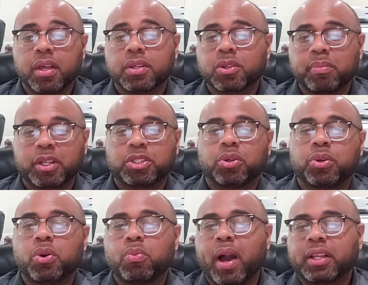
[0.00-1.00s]
So make sure
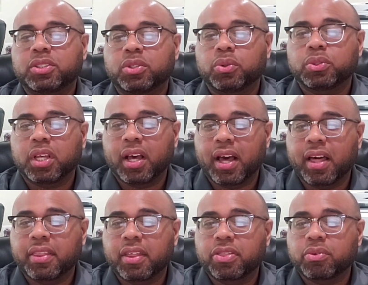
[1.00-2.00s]
you watch those
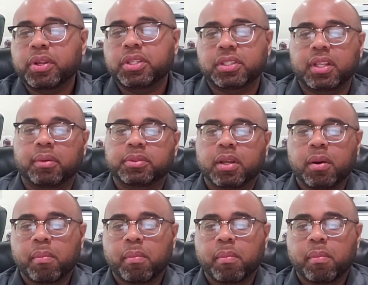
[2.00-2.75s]
other 3 steps